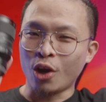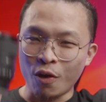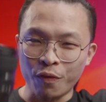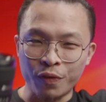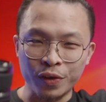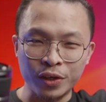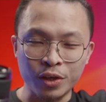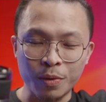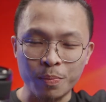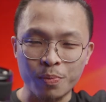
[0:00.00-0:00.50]

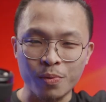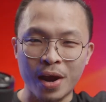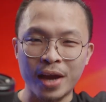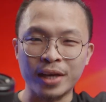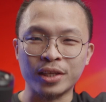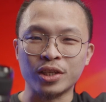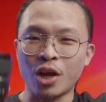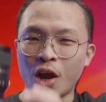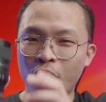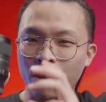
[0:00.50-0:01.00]
official
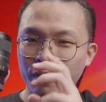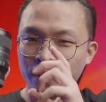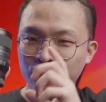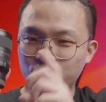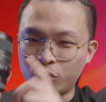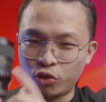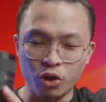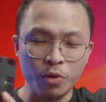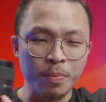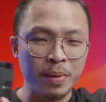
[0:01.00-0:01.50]
price of the
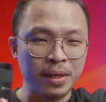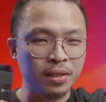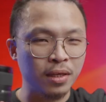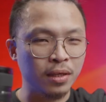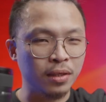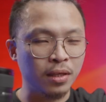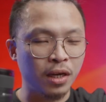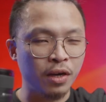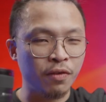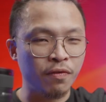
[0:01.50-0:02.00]
G Master
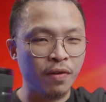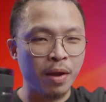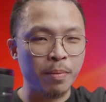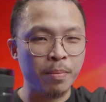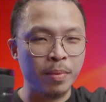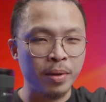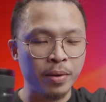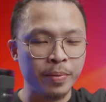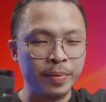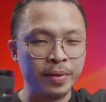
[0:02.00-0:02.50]

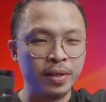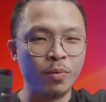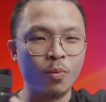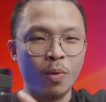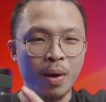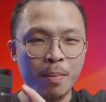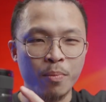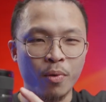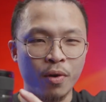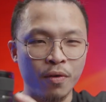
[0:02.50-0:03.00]
35mm
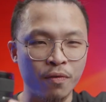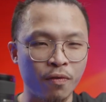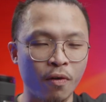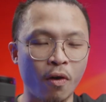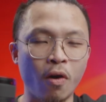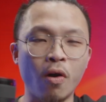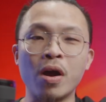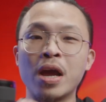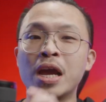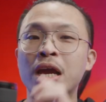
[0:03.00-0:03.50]

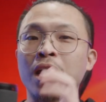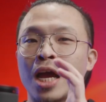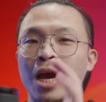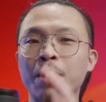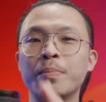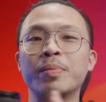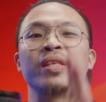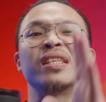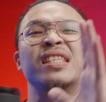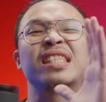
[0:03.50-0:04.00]
1.4
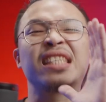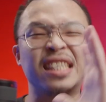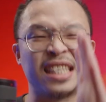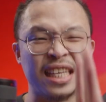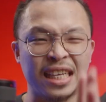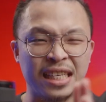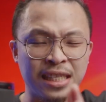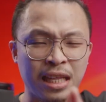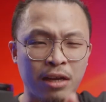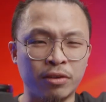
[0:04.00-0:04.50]
come in
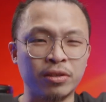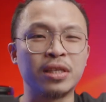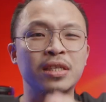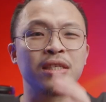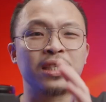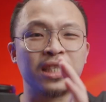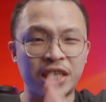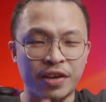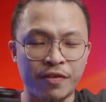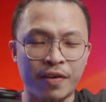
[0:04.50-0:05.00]

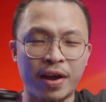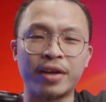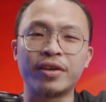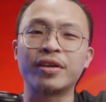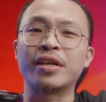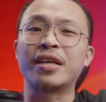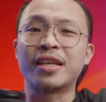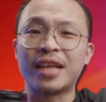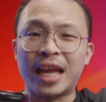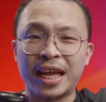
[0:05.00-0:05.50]

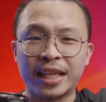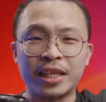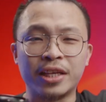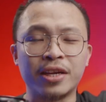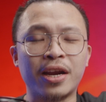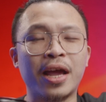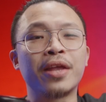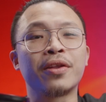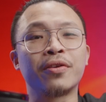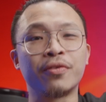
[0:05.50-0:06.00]

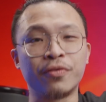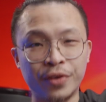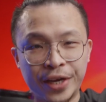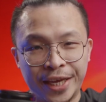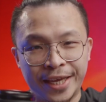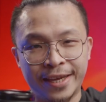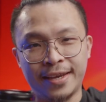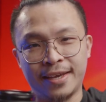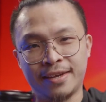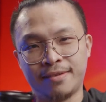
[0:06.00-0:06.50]
6,799
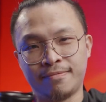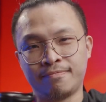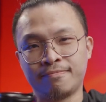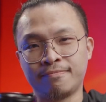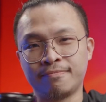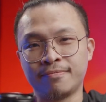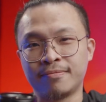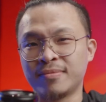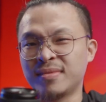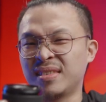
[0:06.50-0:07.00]
ringgit.
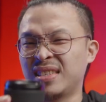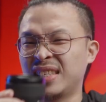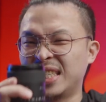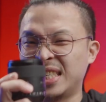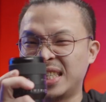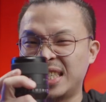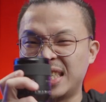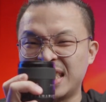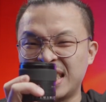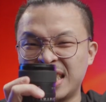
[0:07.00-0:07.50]

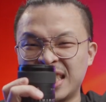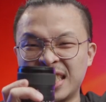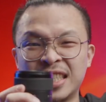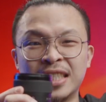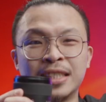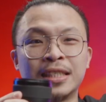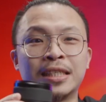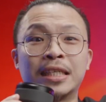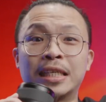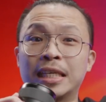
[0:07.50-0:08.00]

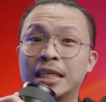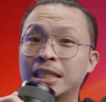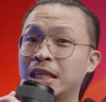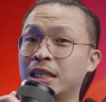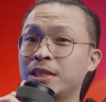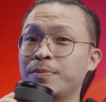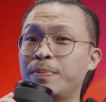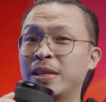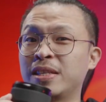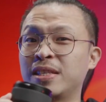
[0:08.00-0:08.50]
It's
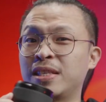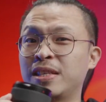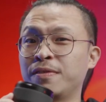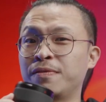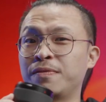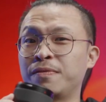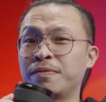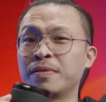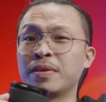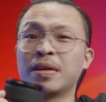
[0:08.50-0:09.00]

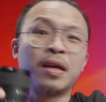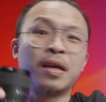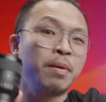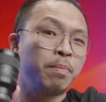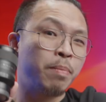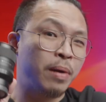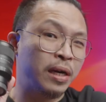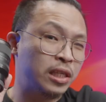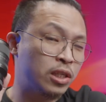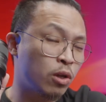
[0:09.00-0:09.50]
expensive.
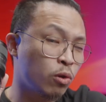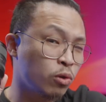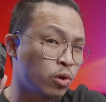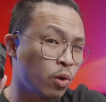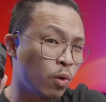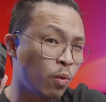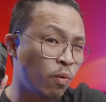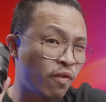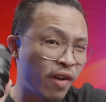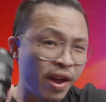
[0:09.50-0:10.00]
But it's
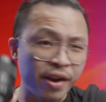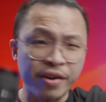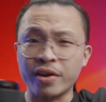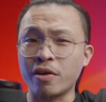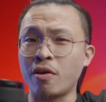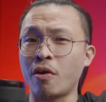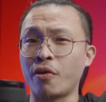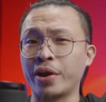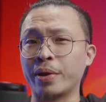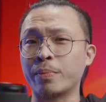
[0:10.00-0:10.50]
also a very
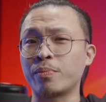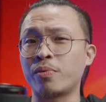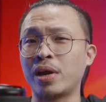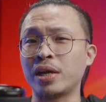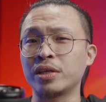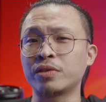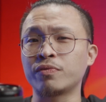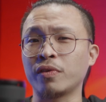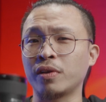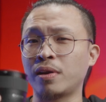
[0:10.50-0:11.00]
correct
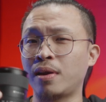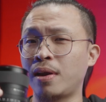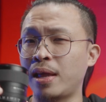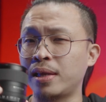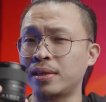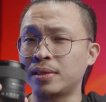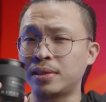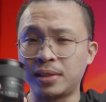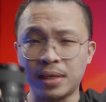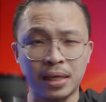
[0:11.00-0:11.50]
price for the
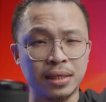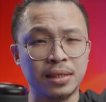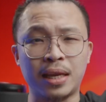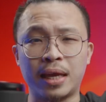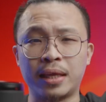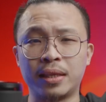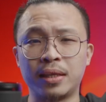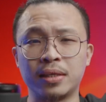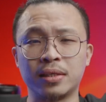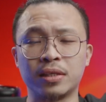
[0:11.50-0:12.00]
lens just
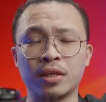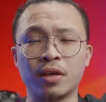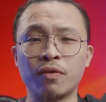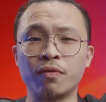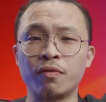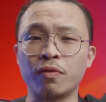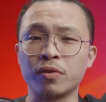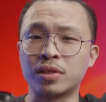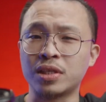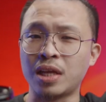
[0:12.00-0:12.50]
like this,
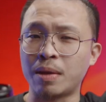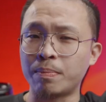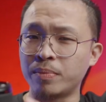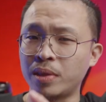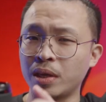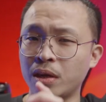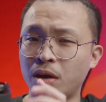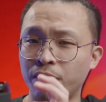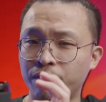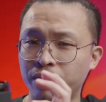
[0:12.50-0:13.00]
for
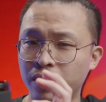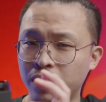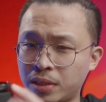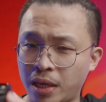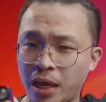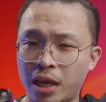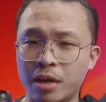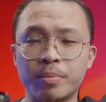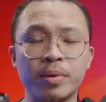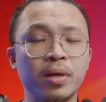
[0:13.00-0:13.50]
something of this
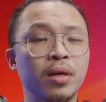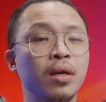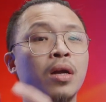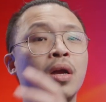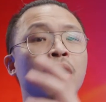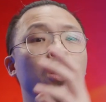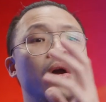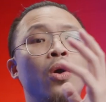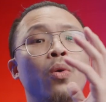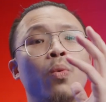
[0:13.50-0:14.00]
caliber
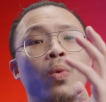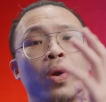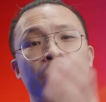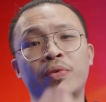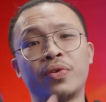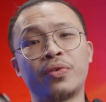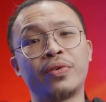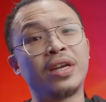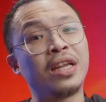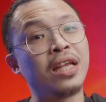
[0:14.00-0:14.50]
where
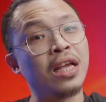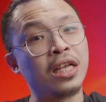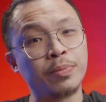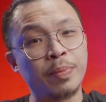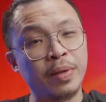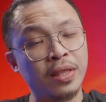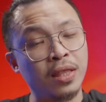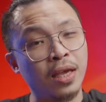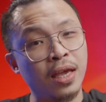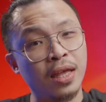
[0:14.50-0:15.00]
we're really
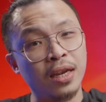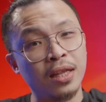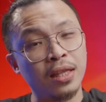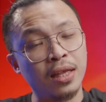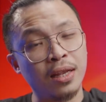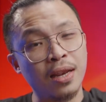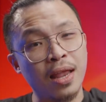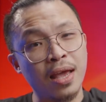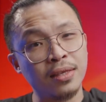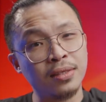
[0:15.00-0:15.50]
expecting
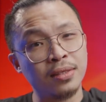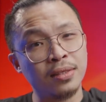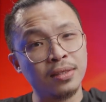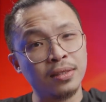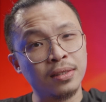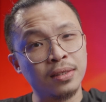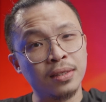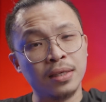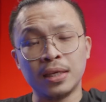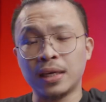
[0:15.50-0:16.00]
anything less.
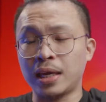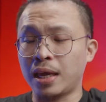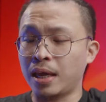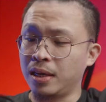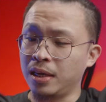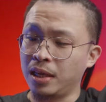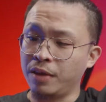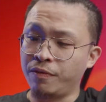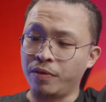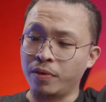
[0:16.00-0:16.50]

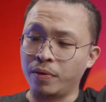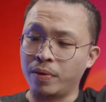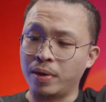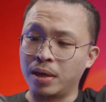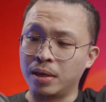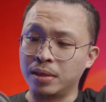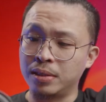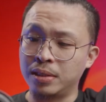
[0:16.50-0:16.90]
And if you are